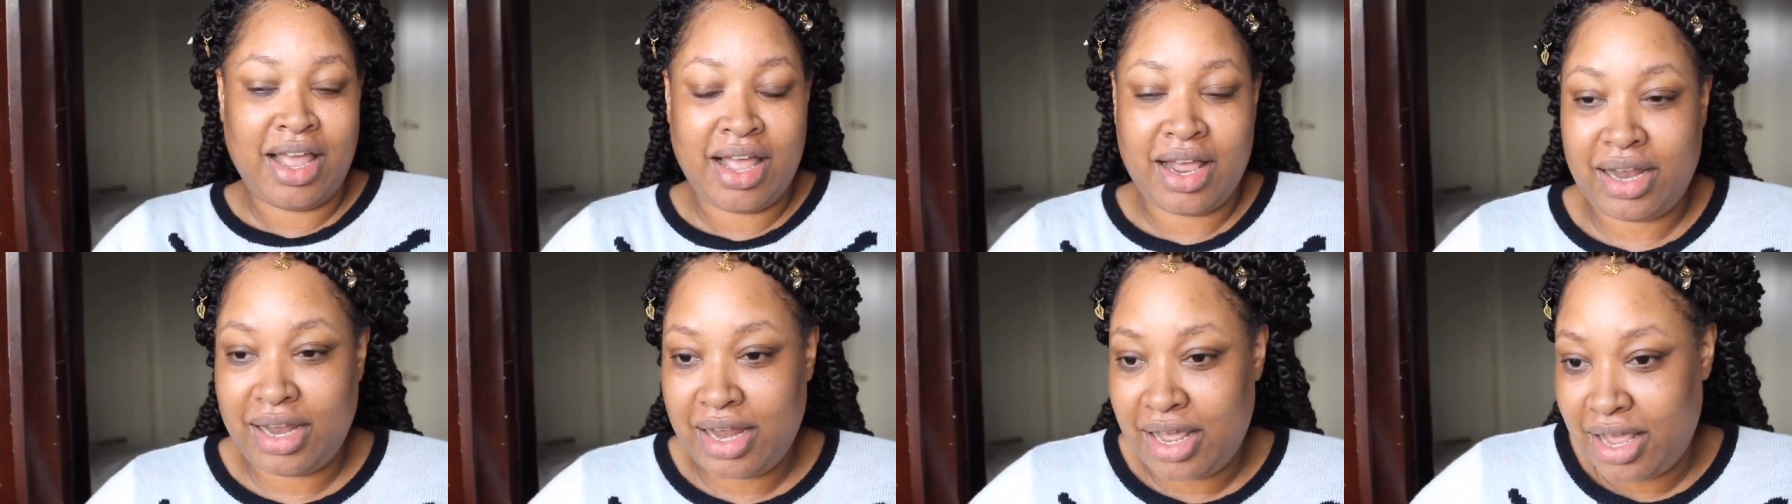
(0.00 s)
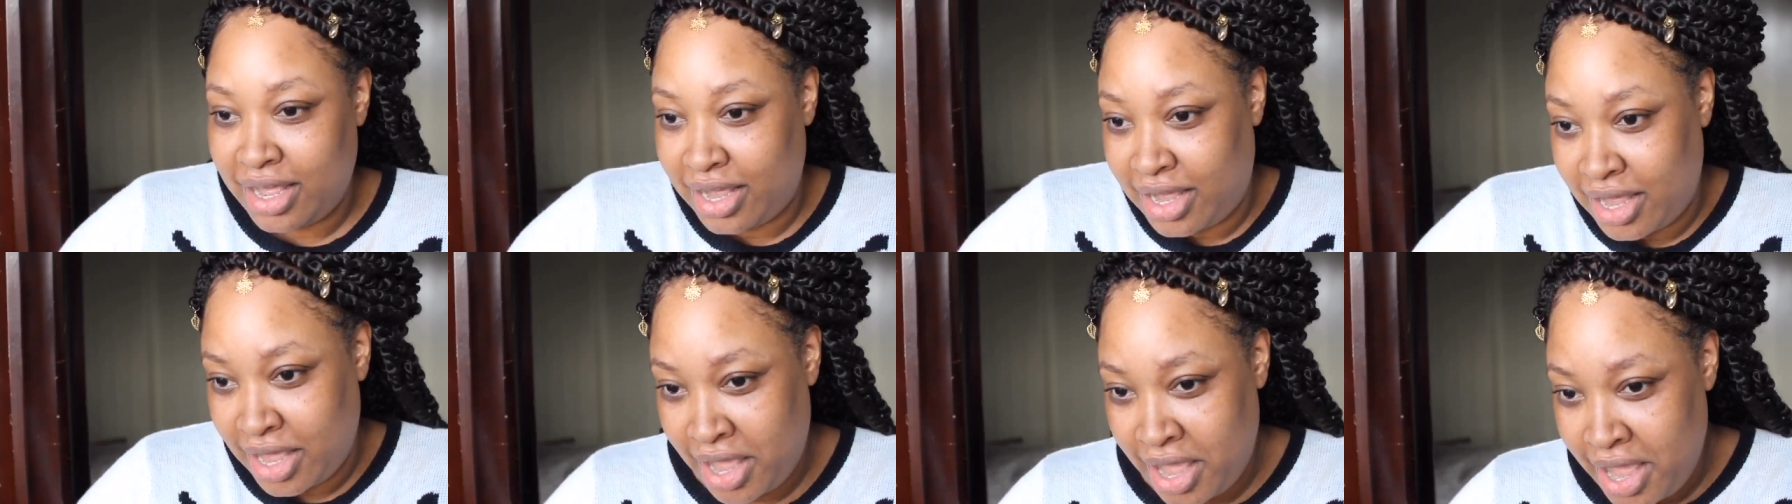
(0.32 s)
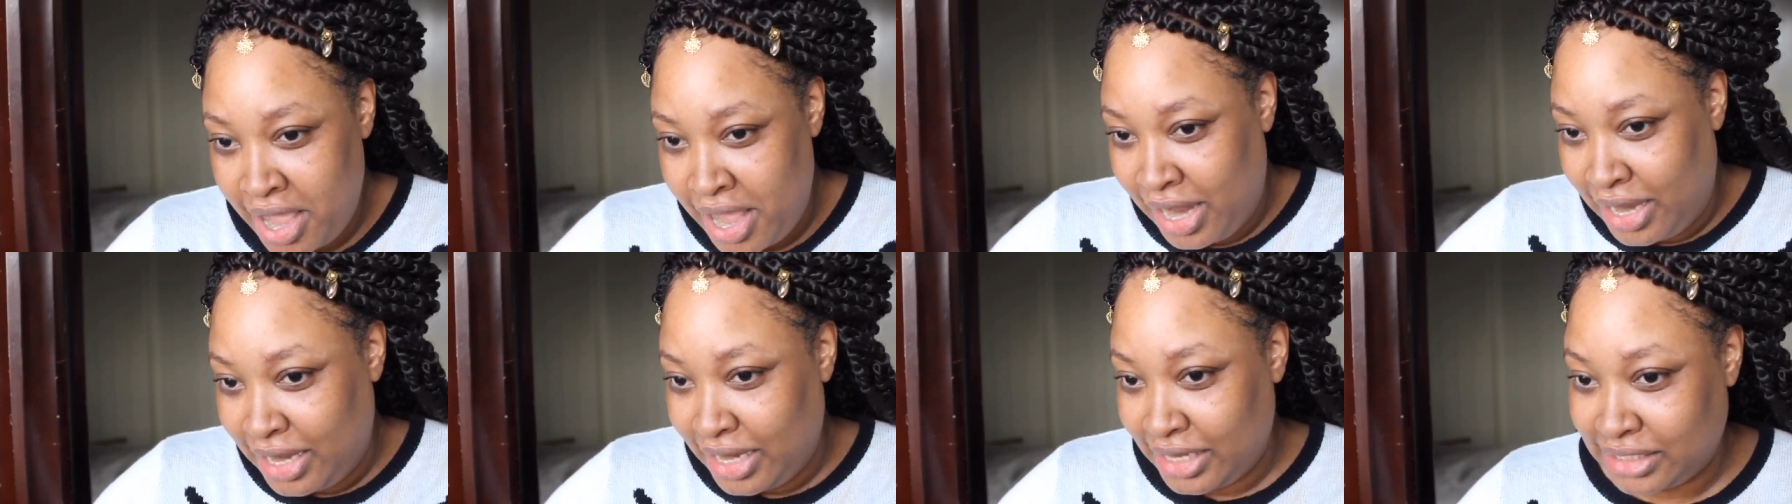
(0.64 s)

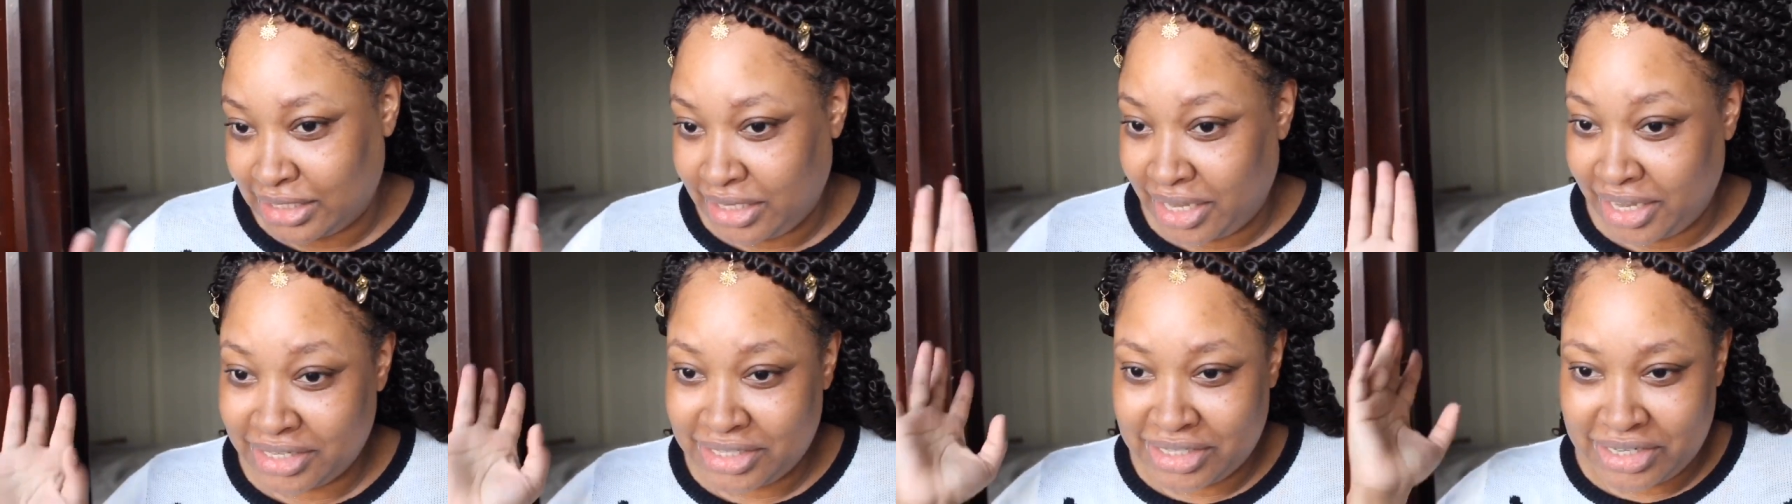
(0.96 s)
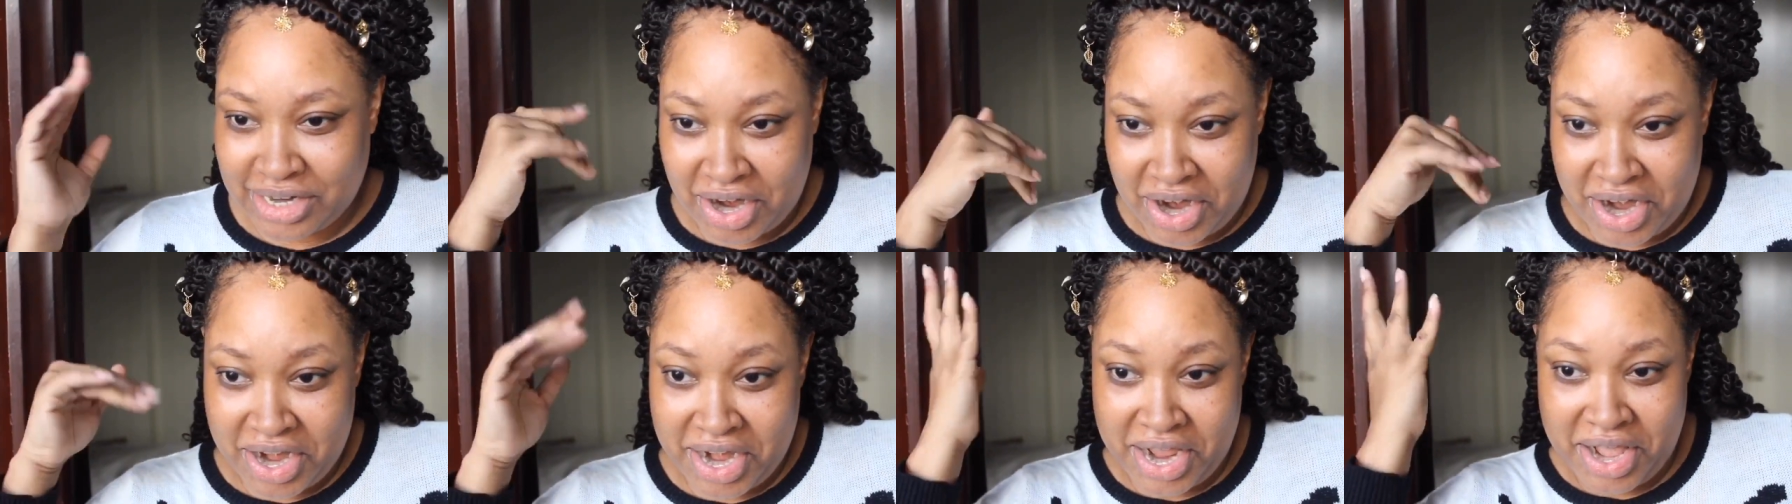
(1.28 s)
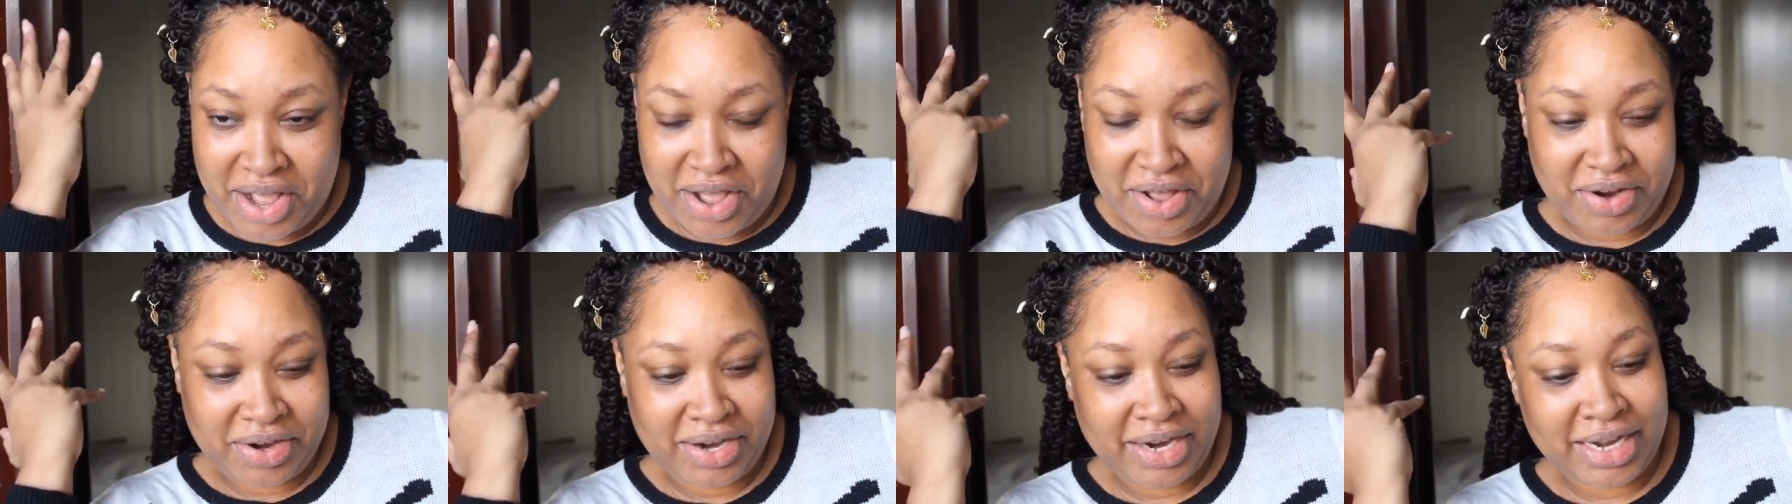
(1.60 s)
Let's get started
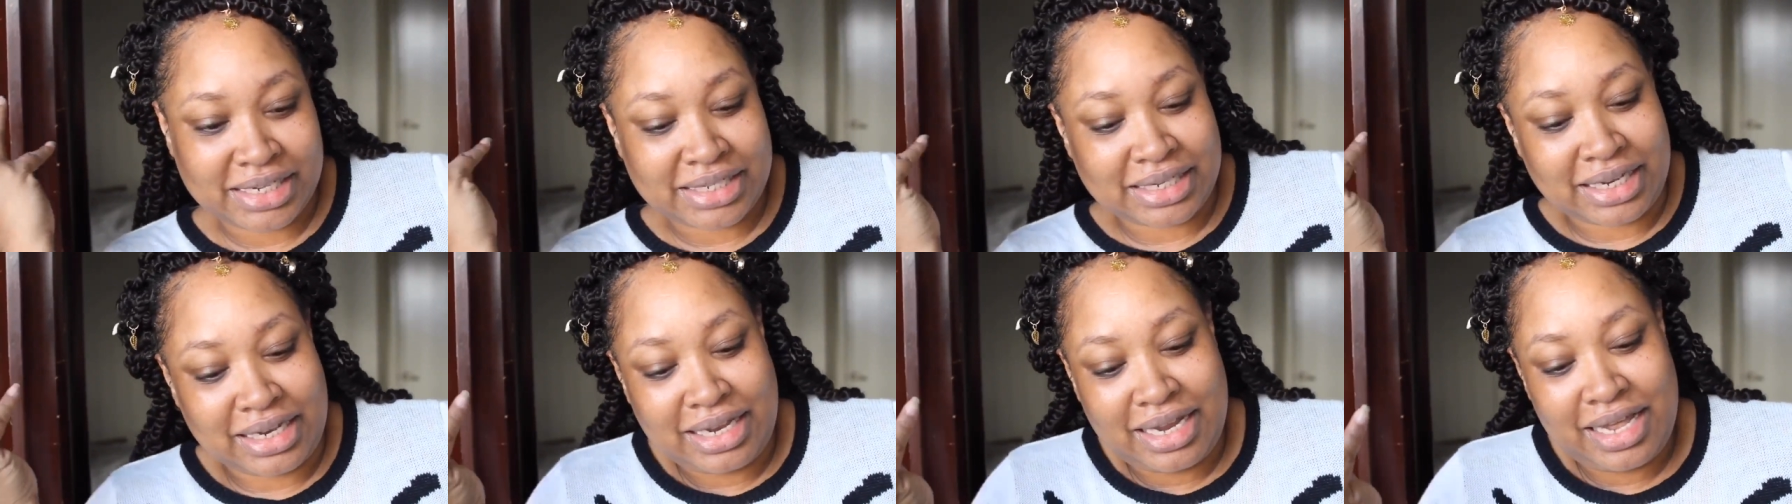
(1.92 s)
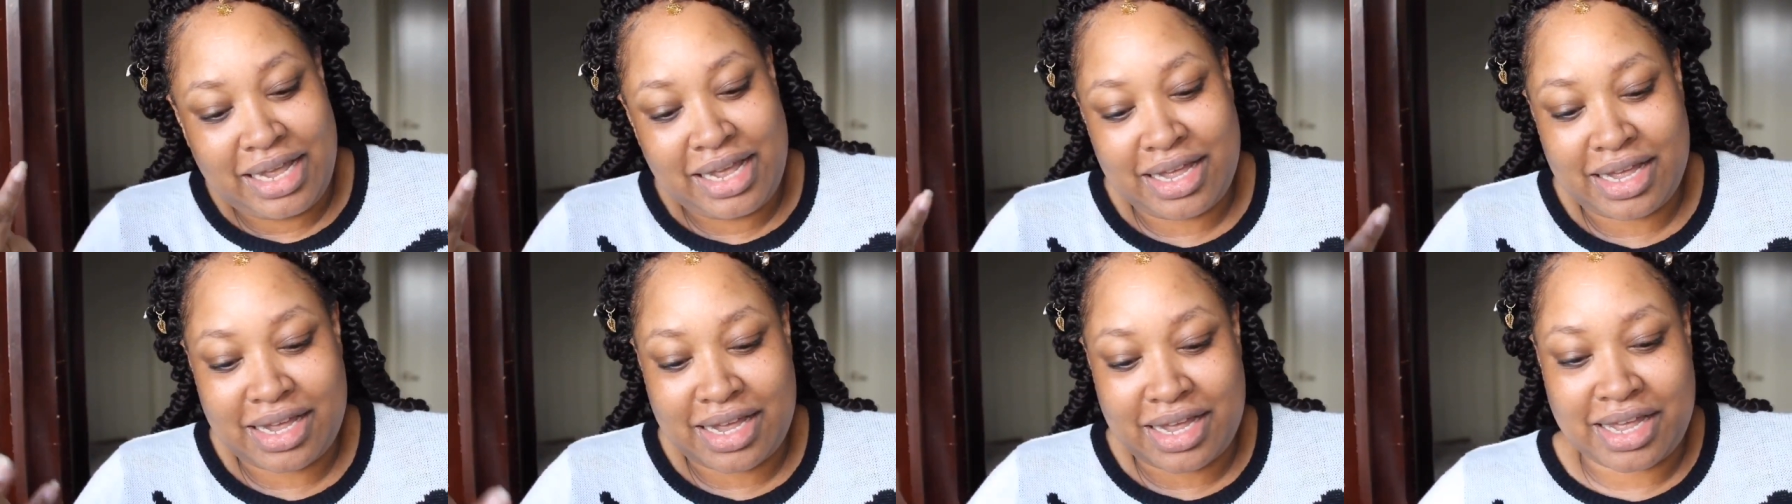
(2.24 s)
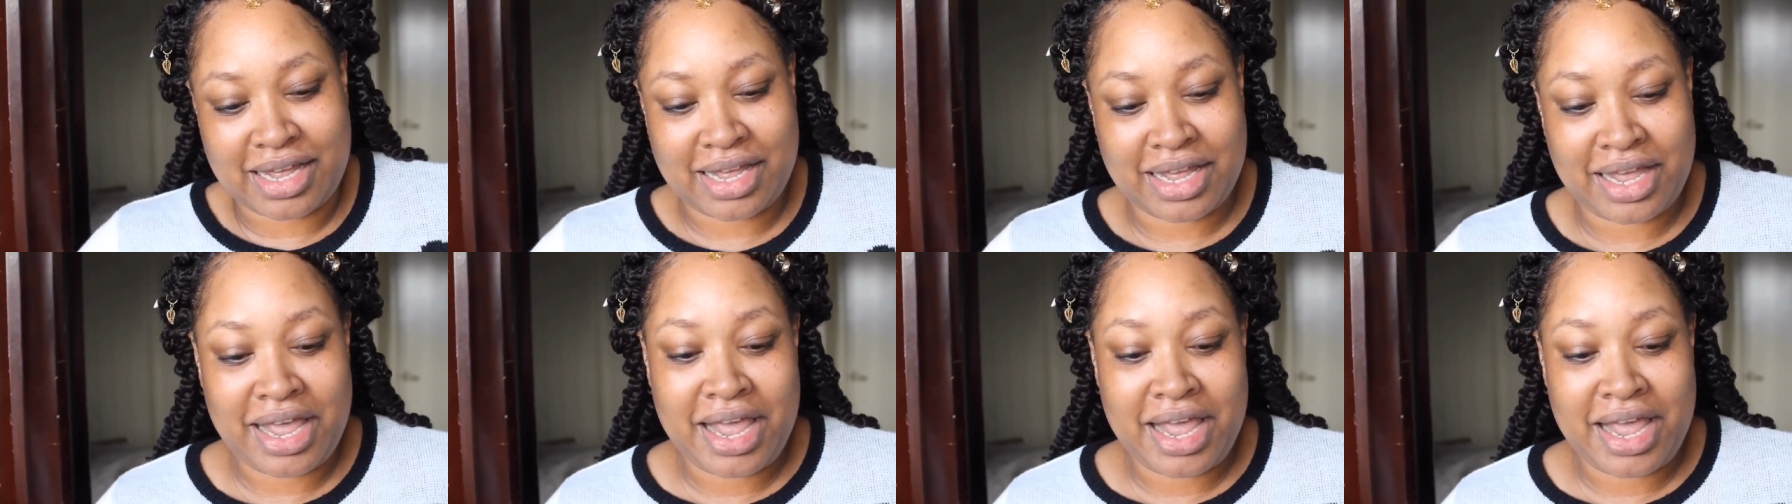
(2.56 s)
on this look.